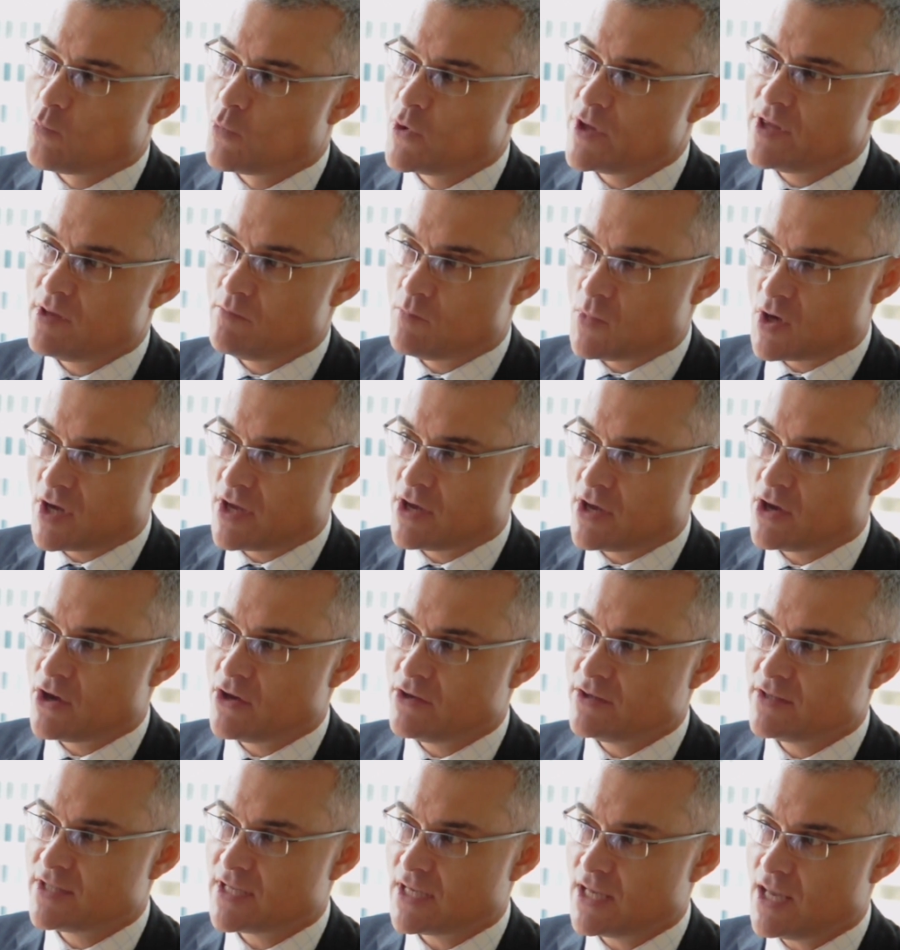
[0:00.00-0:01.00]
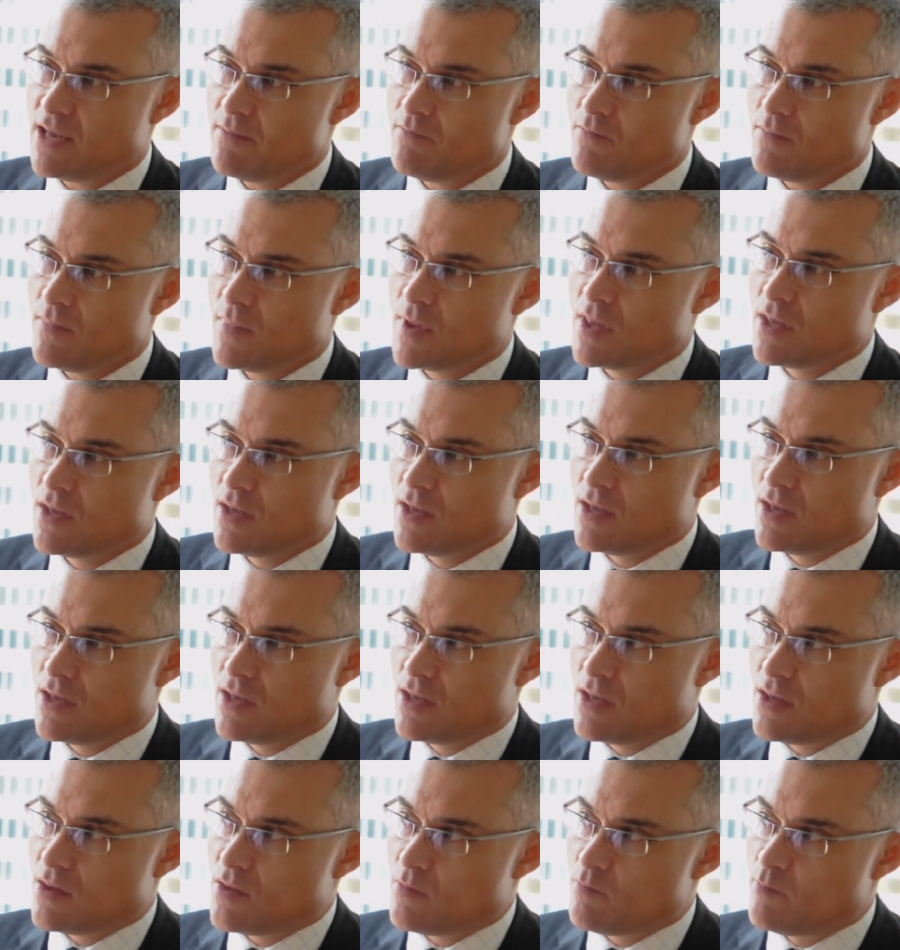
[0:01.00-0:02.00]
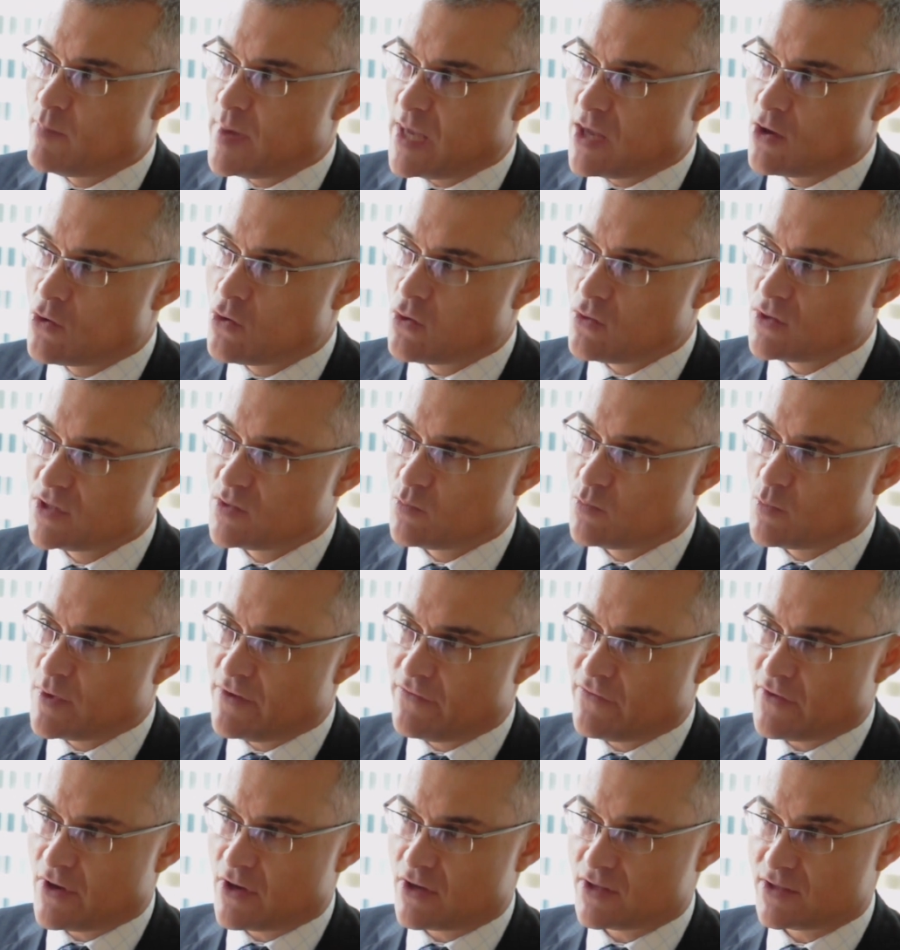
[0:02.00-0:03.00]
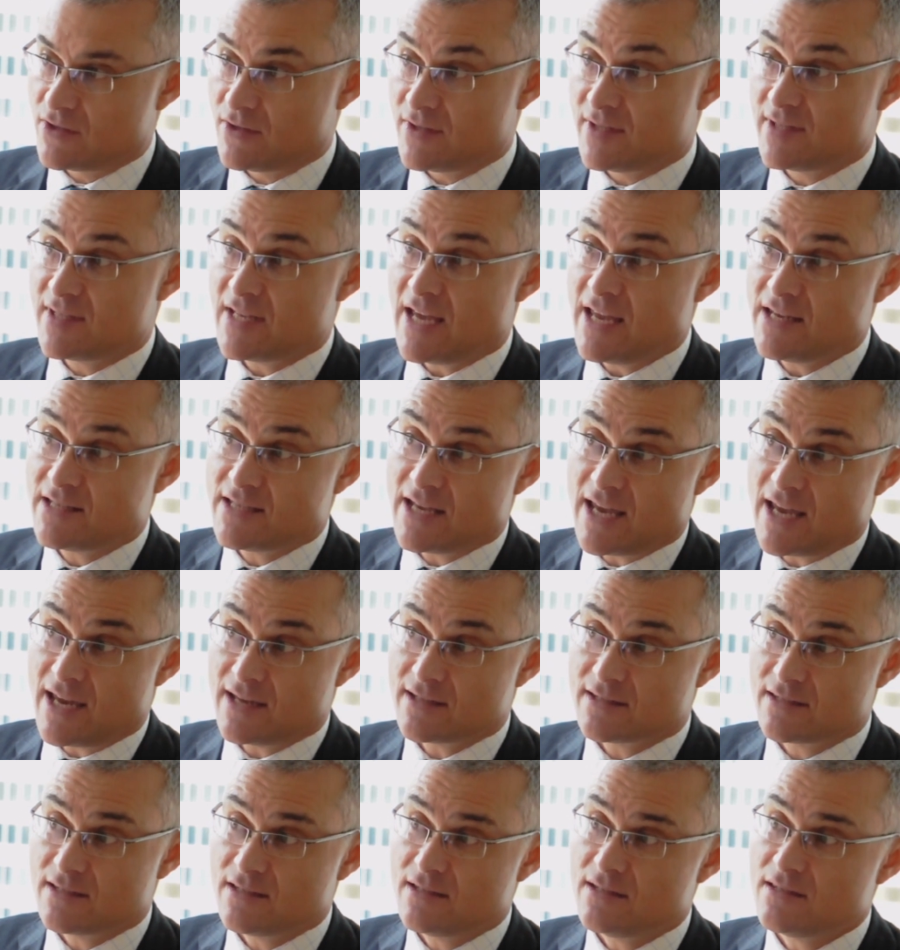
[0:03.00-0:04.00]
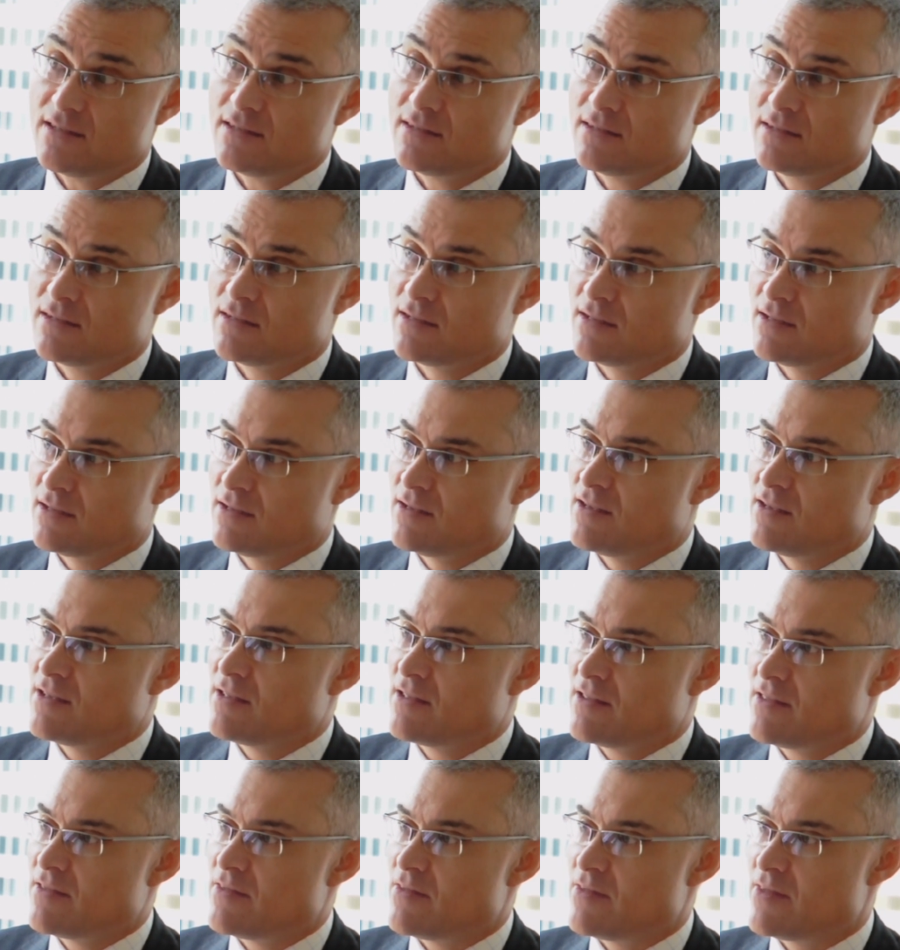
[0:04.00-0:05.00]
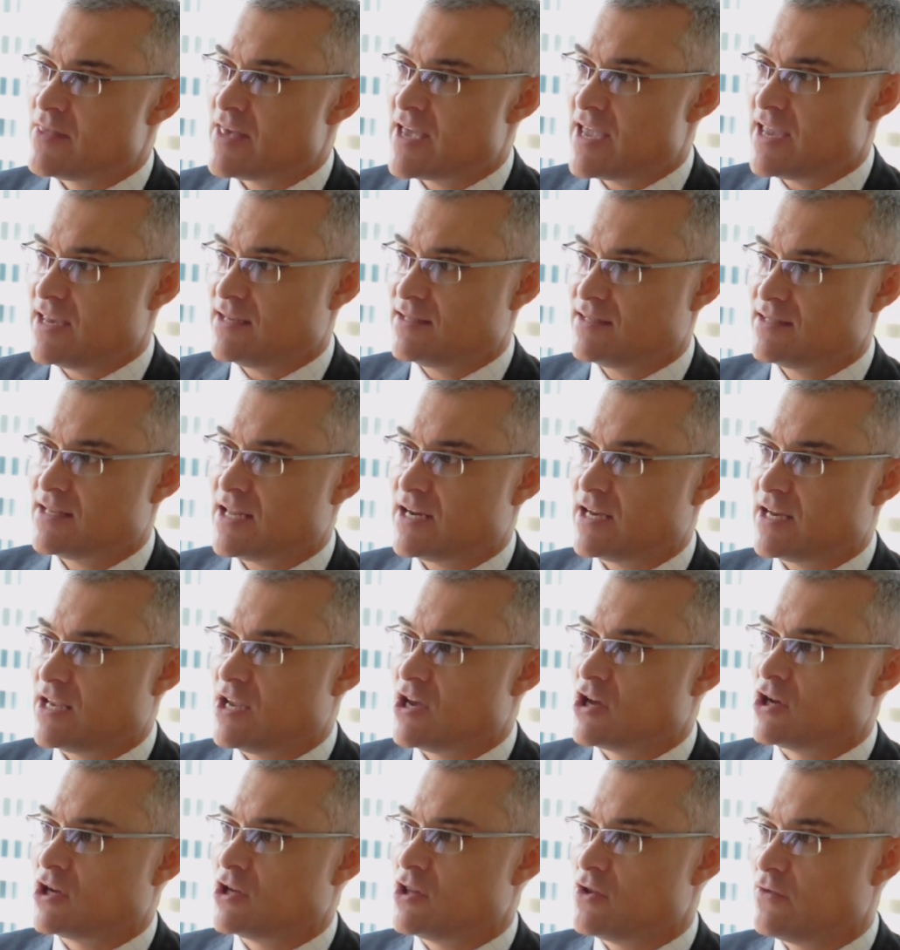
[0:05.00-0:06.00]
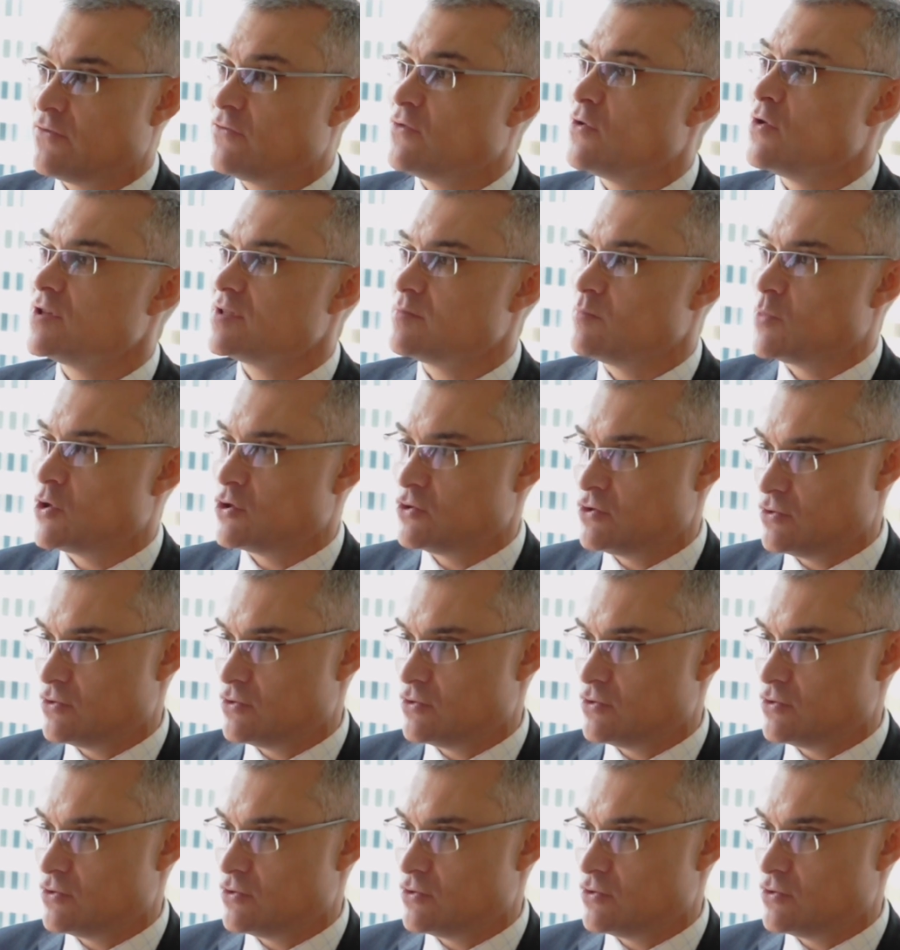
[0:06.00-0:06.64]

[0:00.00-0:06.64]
Within my own team, because we focus on state taxes, they study only the first